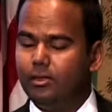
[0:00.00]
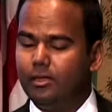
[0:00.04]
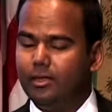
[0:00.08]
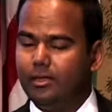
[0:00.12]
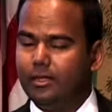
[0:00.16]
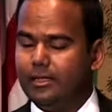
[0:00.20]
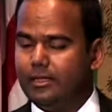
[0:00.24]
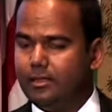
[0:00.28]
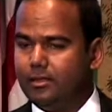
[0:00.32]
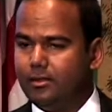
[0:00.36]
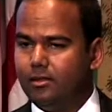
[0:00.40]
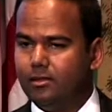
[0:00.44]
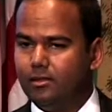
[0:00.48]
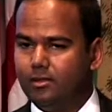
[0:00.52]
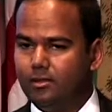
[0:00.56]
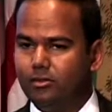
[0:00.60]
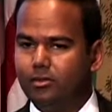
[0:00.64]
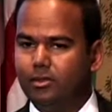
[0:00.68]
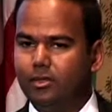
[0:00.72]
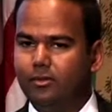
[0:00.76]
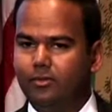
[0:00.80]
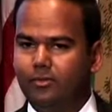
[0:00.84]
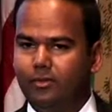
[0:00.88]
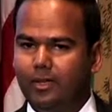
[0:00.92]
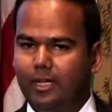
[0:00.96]
uh, they still do
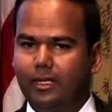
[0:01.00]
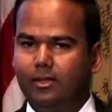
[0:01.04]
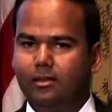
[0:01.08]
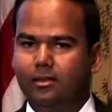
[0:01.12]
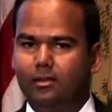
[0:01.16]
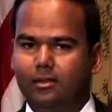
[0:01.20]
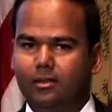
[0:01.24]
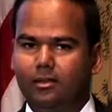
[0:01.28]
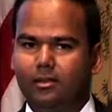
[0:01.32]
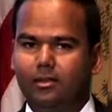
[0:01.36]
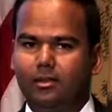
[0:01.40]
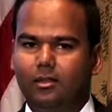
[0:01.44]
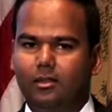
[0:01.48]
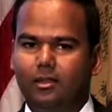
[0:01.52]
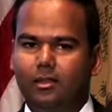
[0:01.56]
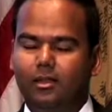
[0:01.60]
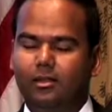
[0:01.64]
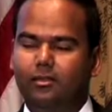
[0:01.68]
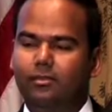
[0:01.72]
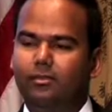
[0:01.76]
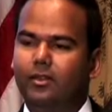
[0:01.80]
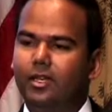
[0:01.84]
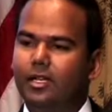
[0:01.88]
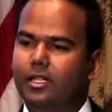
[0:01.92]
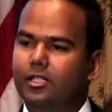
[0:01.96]
affect a
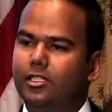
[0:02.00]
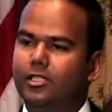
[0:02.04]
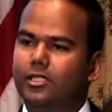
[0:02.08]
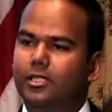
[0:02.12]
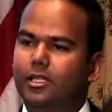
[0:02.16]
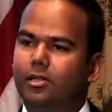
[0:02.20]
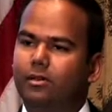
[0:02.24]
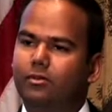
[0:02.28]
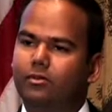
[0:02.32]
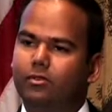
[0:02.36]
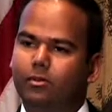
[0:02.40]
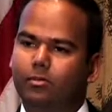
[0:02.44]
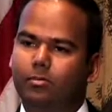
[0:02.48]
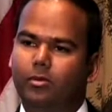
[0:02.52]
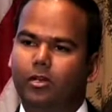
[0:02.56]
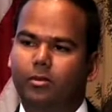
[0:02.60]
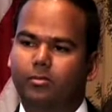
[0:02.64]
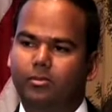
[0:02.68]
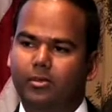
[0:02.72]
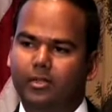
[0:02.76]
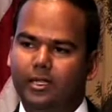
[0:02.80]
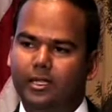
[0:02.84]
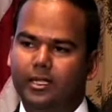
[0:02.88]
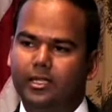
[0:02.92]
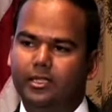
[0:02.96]
fair share of the
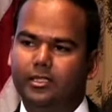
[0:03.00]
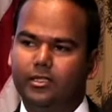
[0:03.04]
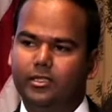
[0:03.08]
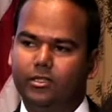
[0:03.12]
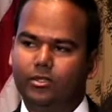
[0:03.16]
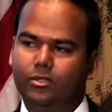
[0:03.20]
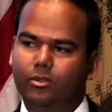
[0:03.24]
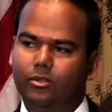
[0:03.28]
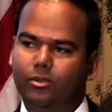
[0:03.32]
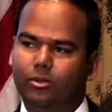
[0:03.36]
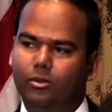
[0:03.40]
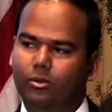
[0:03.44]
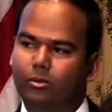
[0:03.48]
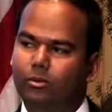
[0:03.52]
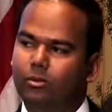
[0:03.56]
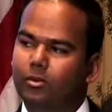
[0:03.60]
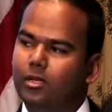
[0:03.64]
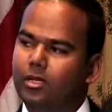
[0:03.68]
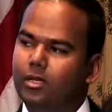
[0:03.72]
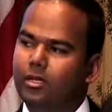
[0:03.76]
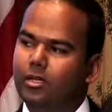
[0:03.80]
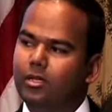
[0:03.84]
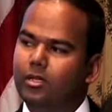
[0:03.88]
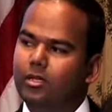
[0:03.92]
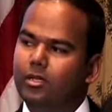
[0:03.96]
population. So
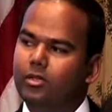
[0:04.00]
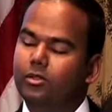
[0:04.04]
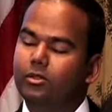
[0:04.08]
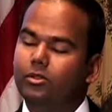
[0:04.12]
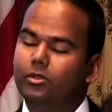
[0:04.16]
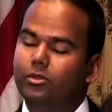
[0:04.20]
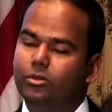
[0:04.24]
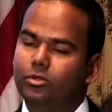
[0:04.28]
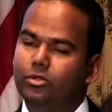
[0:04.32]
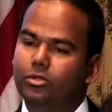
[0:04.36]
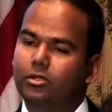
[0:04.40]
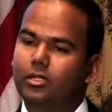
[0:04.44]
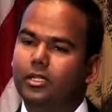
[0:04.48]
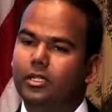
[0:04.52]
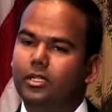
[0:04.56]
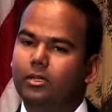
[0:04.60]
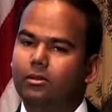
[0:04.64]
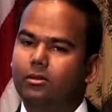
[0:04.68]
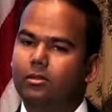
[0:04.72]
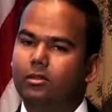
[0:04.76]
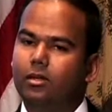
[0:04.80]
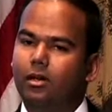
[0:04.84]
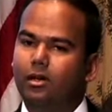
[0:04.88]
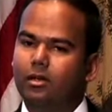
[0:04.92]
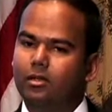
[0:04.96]
usually your
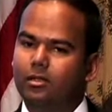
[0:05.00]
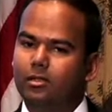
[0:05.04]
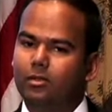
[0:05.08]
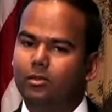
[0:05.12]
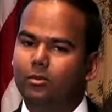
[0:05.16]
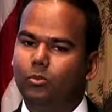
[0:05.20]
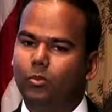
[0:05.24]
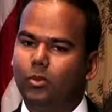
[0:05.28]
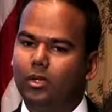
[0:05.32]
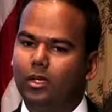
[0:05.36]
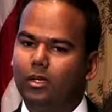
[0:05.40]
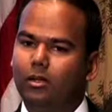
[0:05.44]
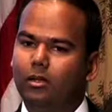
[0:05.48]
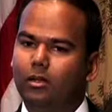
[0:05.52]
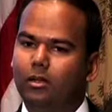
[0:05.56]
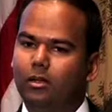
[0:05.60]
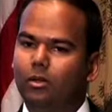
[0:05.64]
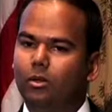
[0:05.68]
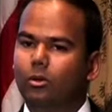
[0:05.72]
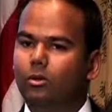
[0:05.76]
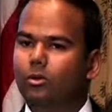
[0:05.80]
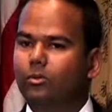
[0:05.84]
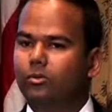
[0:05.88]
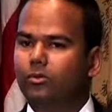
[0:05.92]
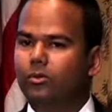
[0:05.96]
doctor will
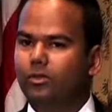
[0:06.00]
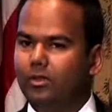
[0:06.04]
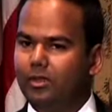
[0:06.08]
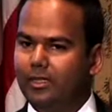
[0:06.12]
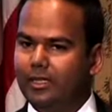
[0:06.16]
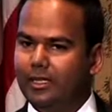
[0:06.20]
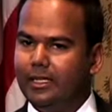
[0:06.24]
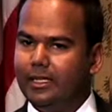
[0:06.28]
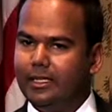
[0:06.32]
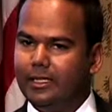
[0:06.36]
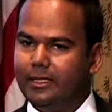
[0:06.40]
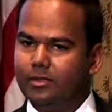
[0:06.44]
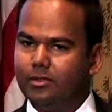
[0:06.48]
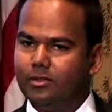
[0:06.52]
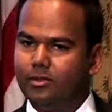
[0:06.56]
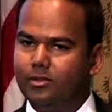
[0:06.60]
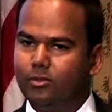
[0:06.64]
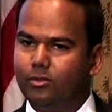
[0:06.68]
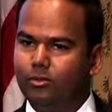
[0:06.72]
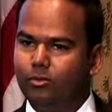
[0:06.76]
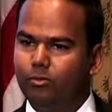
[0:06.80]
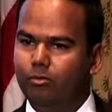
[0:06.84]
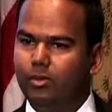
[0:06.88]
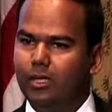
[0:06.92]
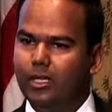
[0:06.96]
look for these
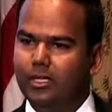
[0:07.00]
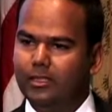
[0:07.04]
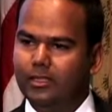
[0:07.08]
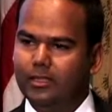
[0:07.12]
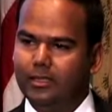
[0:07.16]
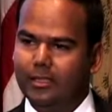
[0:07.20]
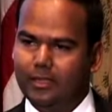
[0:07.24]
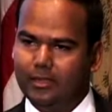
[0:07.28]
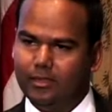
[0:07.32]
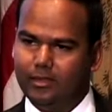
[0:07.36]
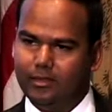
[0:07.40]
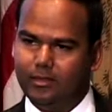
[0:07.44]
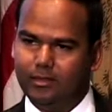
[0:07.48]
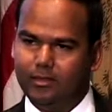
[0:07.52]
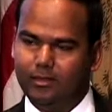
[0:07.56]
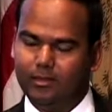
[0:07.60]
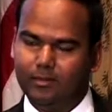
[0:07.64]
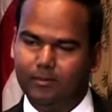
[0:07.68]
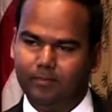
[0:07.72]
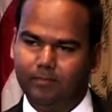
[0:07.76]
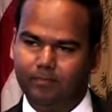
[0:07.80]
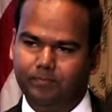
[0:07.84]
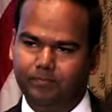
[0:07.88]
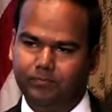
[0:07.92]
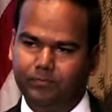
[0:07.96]
through blood tests
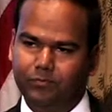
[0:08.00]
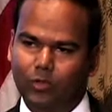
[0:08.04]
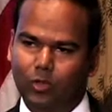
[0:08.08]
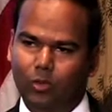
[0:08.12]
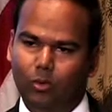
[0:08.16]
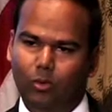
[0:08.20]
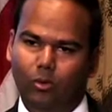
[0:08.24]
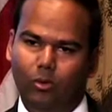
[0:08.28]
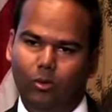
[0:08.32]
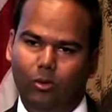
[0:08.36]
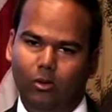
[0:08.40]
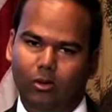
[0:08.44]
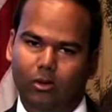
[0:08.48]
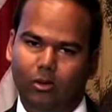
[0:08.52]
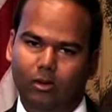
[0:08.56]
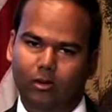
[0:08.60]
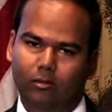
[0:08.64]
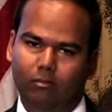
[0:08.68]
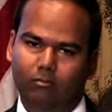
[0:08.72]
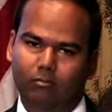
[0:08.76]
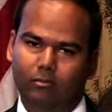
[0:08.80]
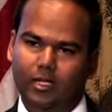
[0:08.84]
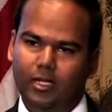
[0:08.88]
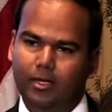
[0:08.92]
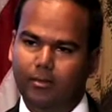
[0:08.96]
or
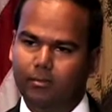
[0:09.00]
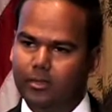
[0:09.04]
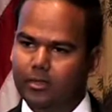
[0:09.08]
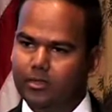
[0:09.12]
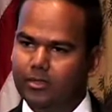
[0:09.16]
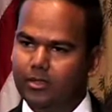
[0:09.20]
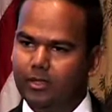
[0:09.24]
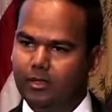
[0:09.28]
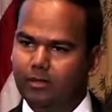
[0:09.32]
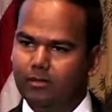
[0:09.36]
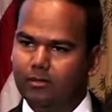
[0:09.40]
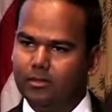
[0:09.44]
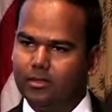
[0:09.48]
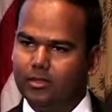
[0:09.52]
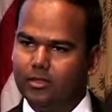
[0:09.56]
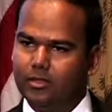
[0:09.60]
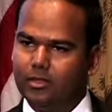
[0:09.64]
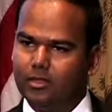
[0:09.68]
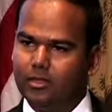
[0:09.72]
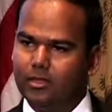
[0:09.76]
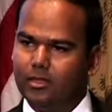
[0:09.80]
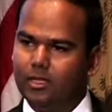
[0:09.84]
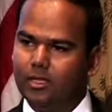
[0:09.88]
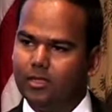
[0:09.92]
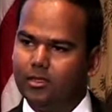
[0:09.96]
imaging such
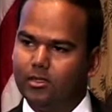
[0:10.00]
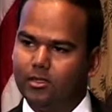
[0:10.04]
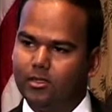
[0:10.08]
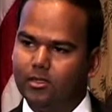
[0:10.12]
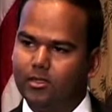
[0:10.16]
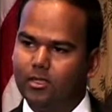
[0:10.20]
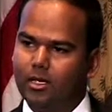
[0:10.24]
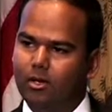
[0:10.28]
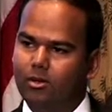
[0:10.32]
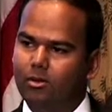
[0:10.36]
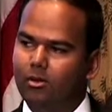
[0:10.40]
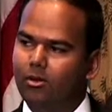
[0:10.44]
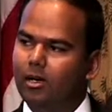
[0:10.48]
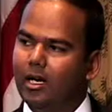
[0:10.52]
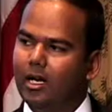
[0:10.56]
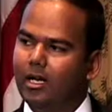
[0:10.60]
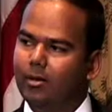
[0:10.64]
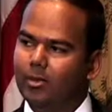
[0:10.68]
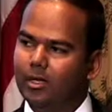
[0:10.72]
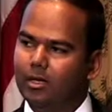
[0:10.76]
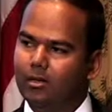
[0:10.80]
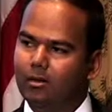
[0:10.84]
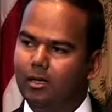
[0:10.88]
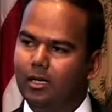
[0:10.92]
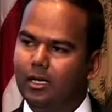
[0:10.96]
as ultrasound or
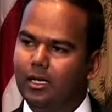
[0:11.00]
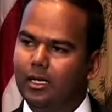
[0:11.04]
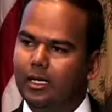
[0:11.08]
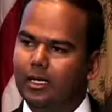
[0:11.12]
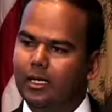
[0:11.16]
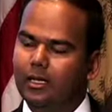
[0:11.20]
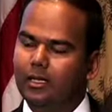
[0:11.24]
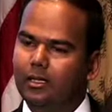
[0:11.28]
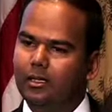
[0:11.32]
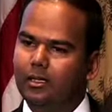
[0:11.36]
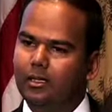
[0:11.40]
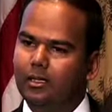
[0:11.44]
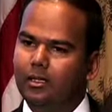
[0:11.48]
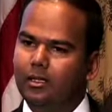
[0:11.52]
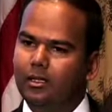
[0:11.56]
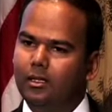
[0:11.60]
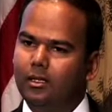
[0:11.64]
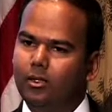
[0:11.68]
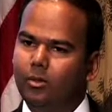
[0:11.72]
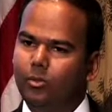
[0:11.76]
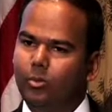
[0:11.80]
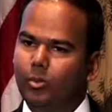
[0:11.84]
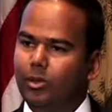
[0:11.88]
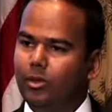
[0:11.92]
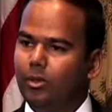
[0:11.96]
MRI
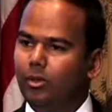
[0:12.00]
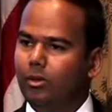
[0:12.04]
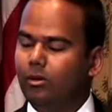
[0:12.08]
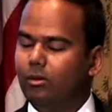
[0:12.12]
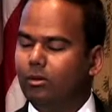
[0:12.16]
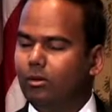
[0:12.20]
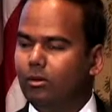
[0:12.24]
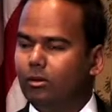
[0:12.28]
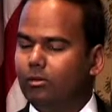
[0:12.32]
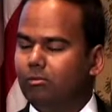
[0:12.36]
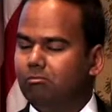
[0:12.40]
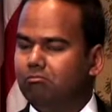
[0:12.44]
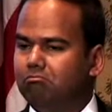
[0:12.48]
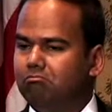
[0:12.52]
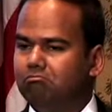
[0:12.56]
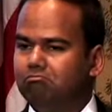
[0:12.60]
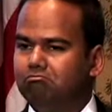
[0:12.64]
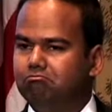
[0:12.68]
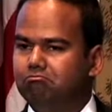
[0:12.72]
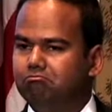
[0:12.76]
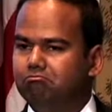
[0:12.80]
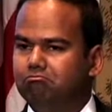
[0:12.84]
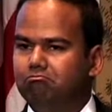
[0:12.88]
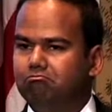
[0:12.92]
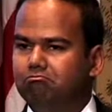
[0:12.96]
when you're,
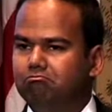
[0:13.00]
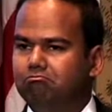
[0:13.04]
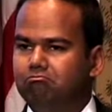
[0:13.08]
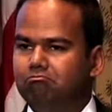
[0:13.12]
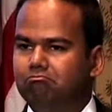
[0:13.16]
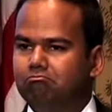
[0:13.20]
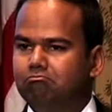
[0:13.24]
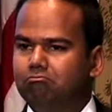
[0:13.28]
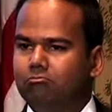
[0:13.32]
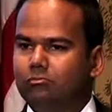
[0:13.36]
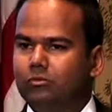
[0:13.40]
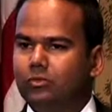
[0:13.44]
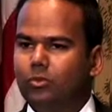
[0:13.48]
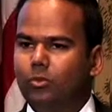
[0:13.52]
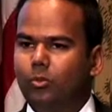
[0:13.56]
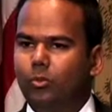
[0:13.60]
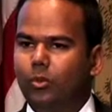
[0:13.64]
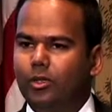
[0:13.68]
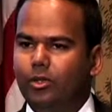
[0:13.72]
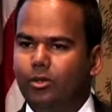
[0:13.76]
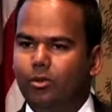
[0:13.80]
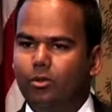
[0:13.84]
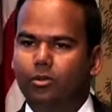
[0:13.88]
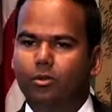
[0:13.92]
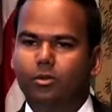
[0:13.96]
when
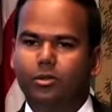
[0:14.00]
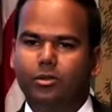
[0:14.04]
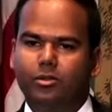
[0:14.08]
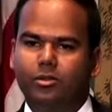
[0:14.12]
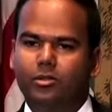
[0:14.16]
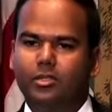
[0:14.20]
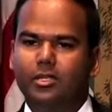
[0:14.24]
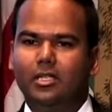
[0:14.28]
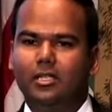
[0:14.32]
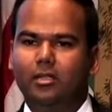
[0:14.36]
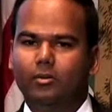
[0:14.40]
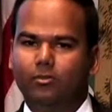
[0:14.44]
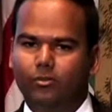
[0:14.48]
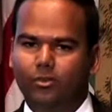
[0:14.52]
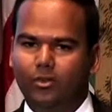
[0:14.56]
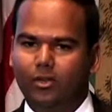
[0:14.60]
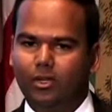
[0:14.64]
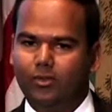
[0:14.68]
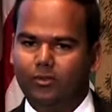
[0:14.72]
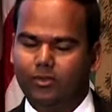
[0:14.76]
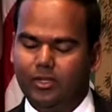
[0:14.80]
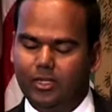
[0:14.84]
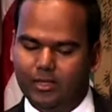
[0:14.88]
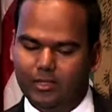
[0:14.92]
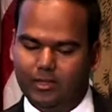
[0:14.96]
you're going to see them for
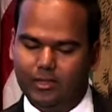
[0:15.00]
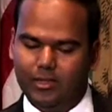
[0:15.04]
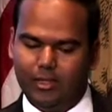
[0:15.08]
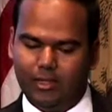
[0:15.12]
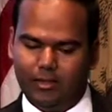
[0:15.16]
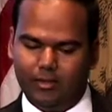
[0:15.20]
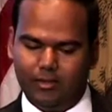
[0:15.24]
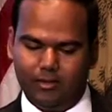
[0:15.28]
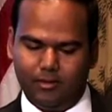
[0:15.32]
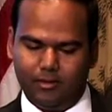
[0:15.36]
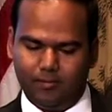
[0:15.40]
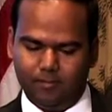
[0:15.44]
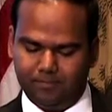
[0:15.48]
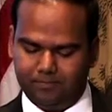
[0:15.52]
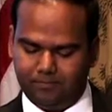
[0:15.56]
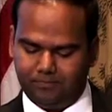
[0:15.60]
liver disease.